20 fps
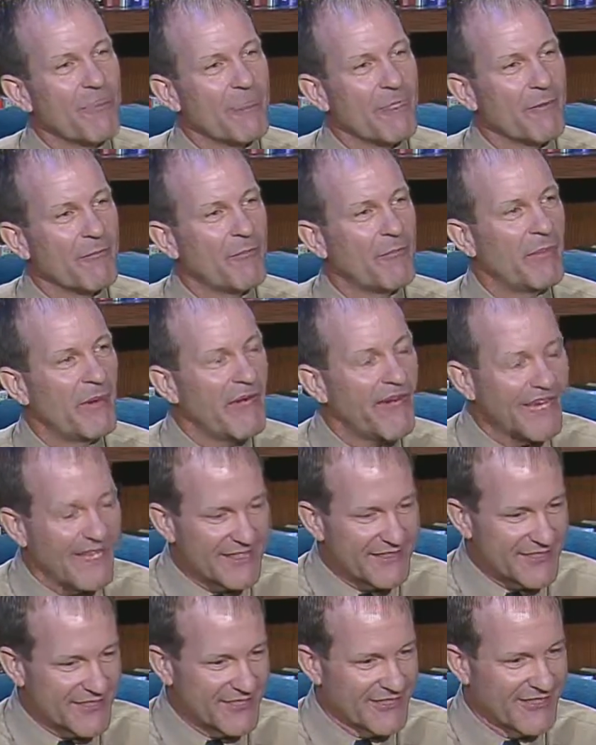
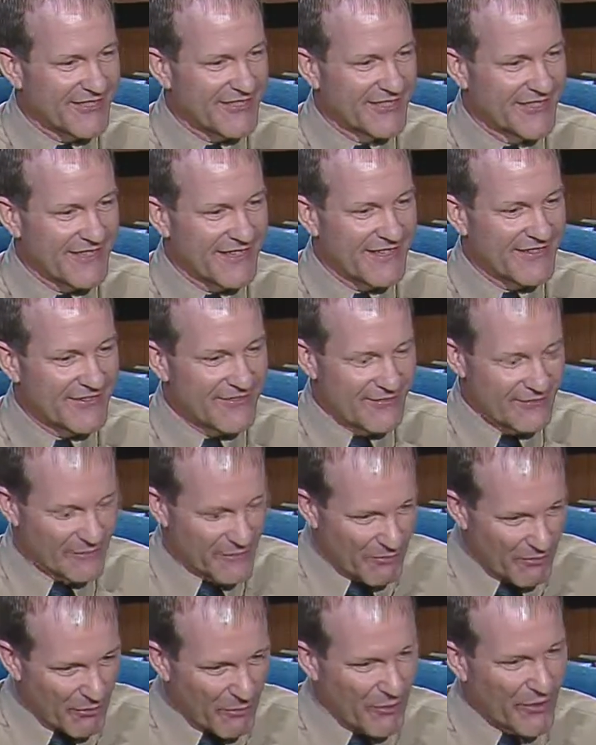But
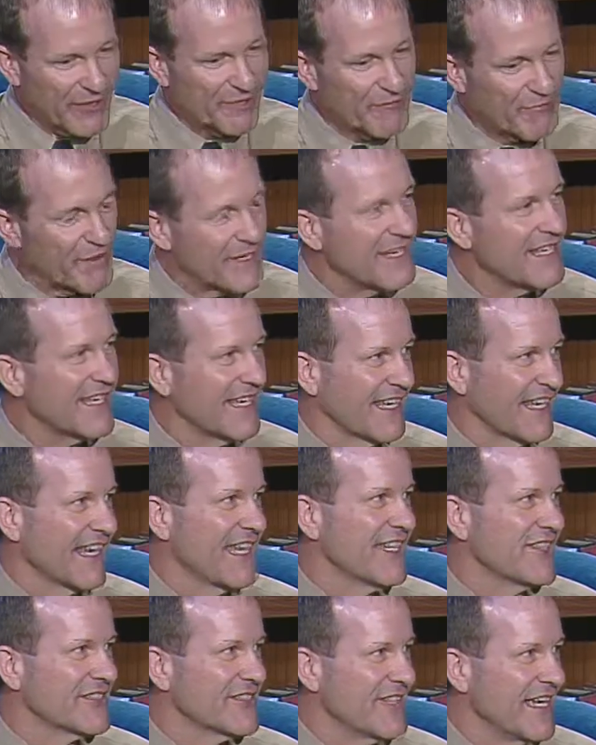the point being
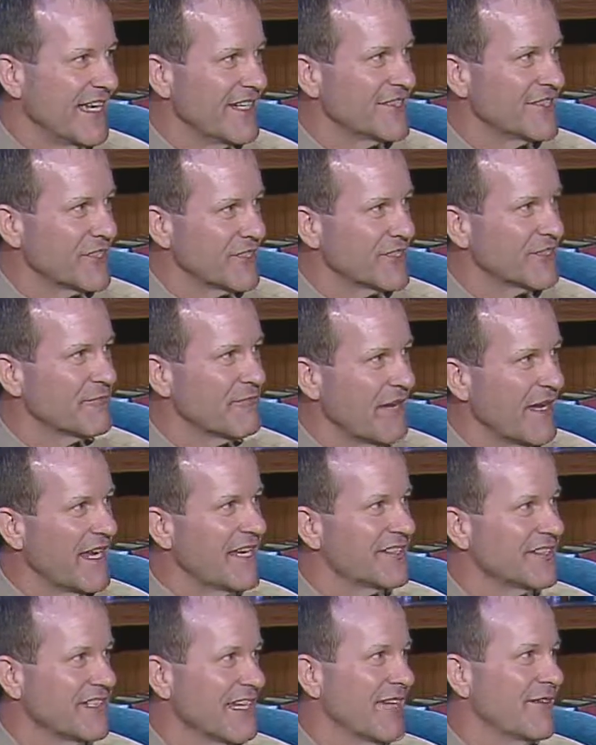is that just
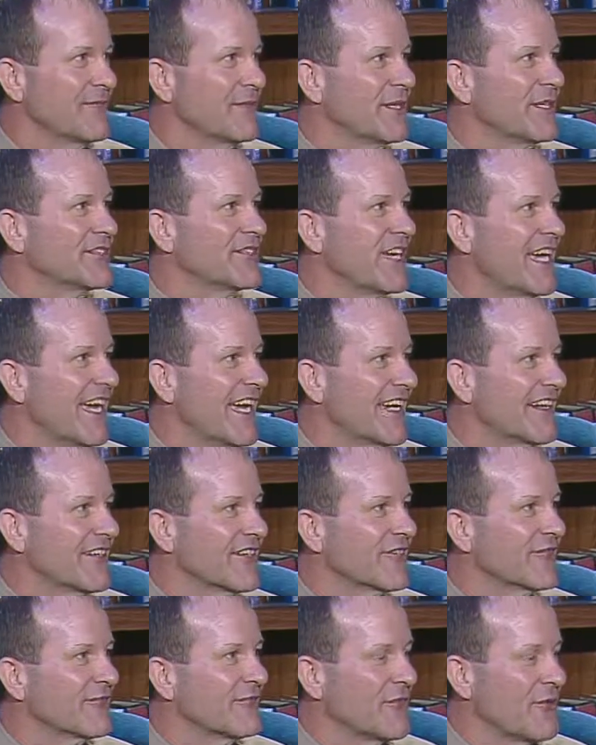speaks that much
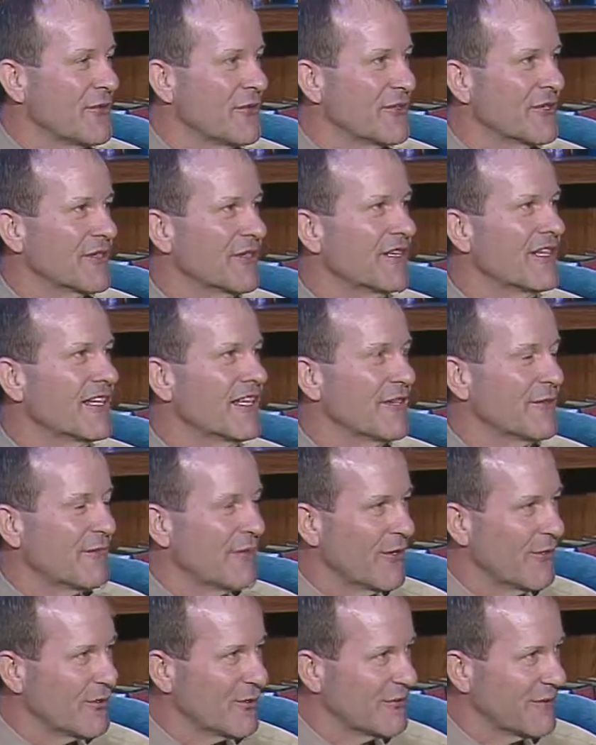higher for the
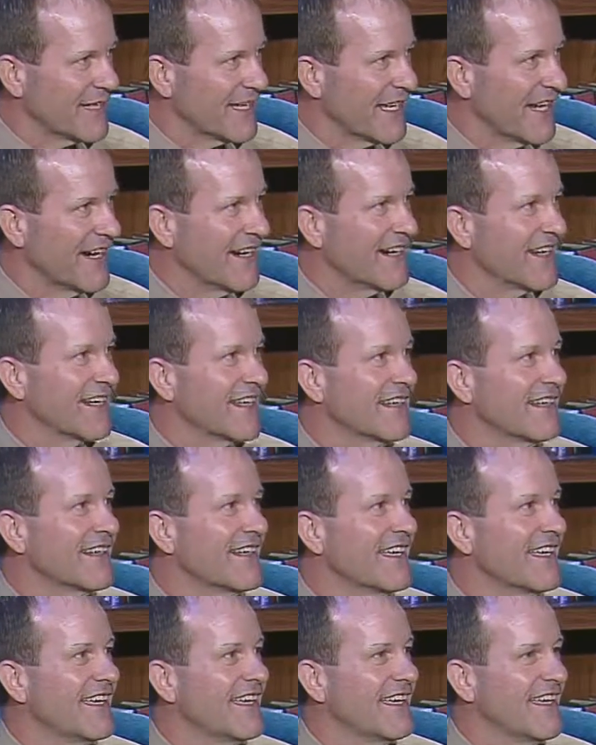program at Carrigan,
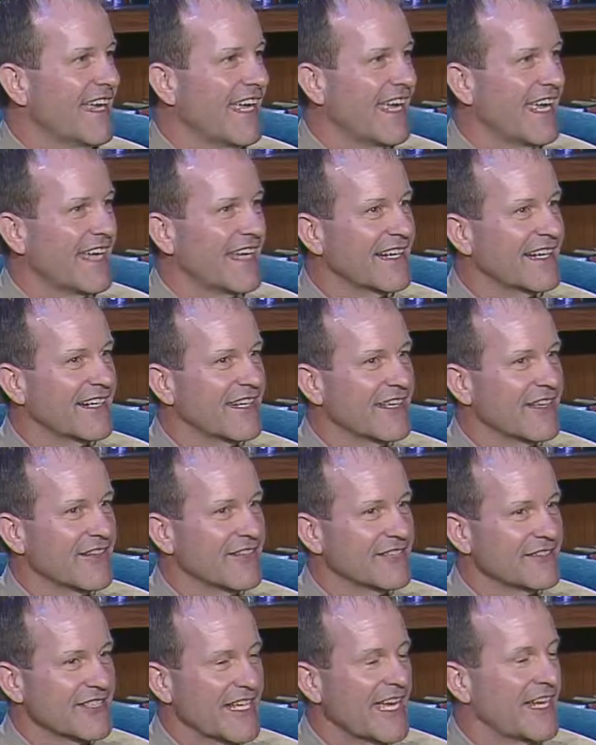and
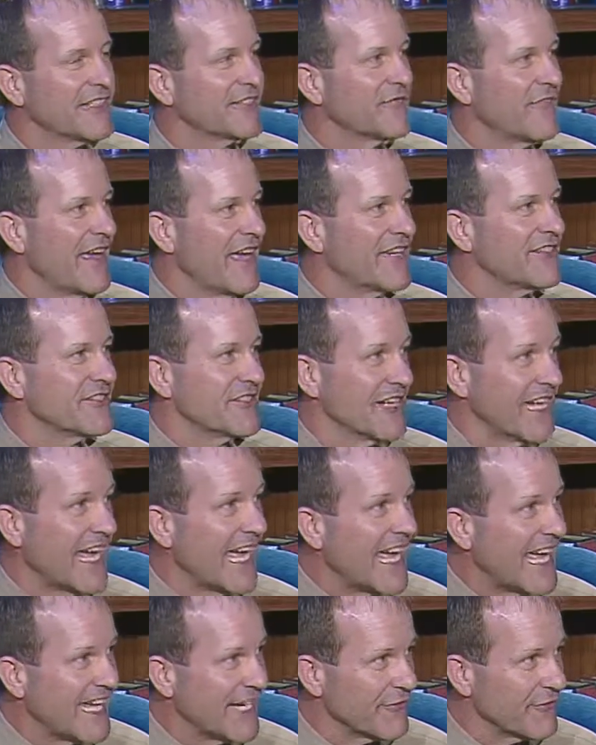the satisfaction
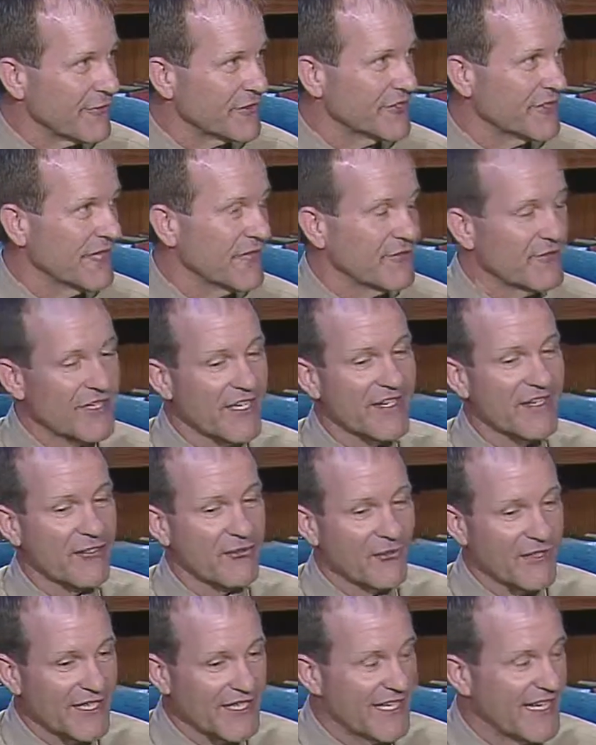I have received not
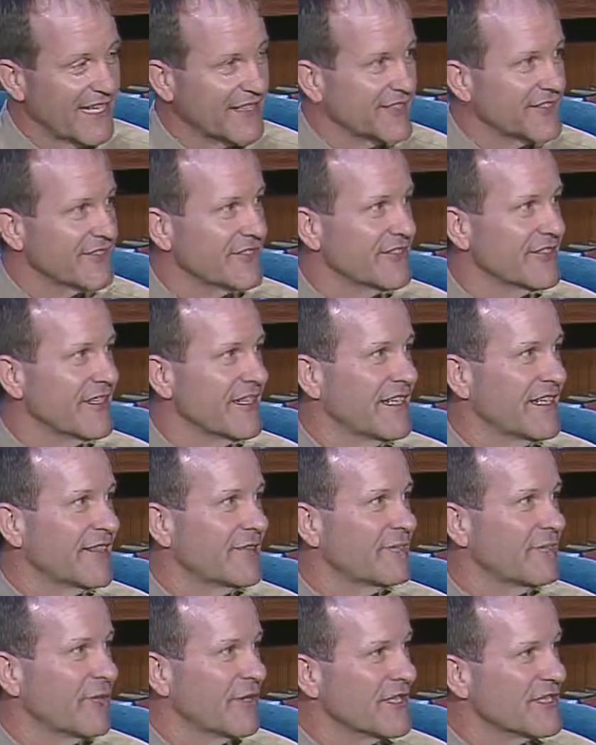only as
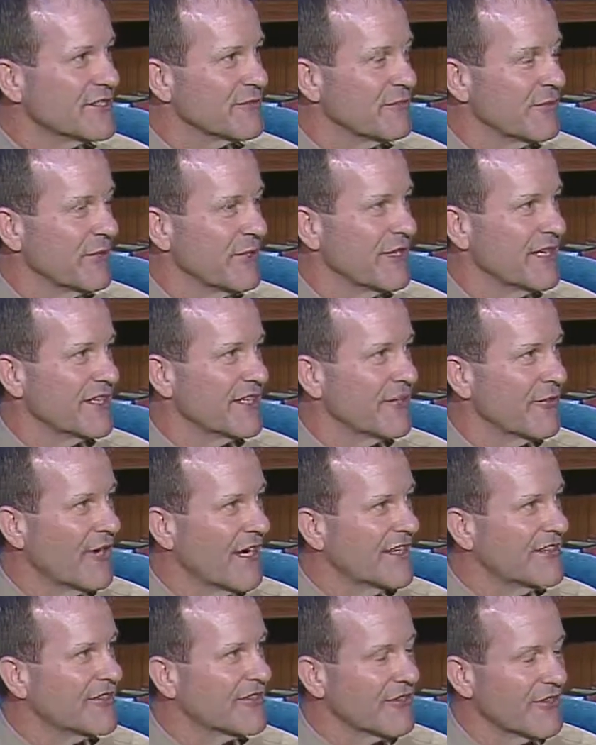principal and
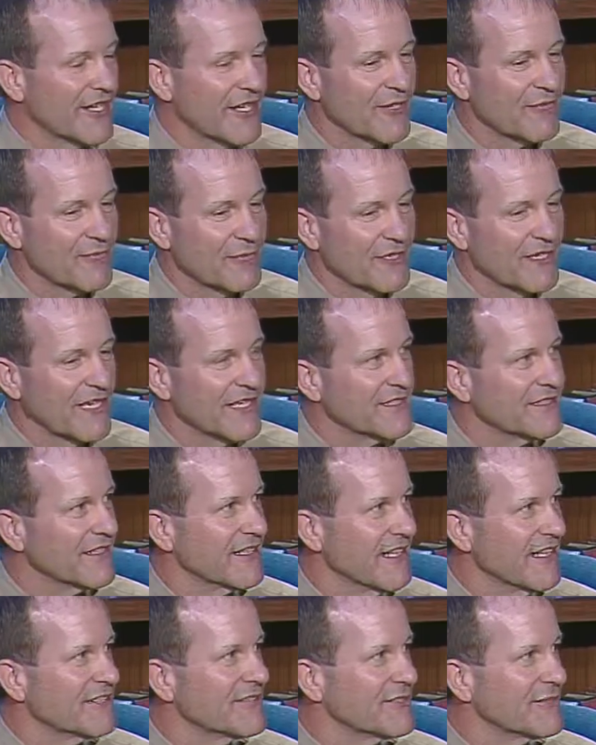director there, but as a
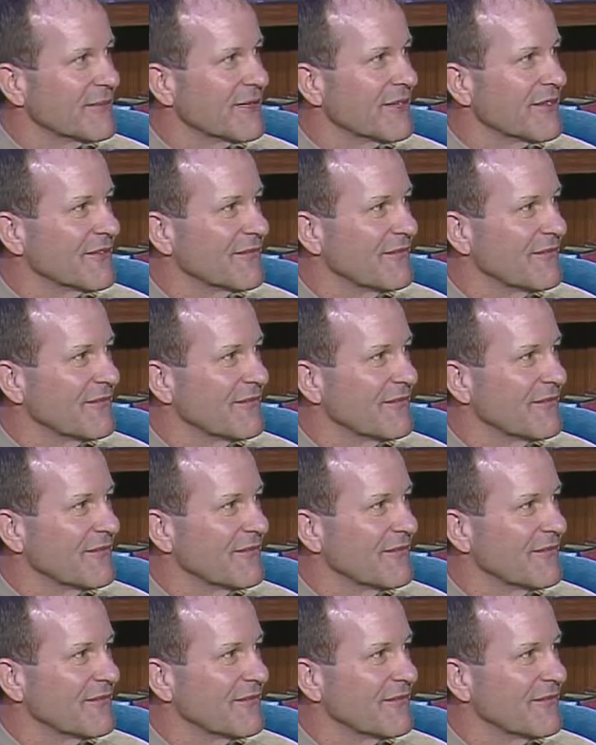customer.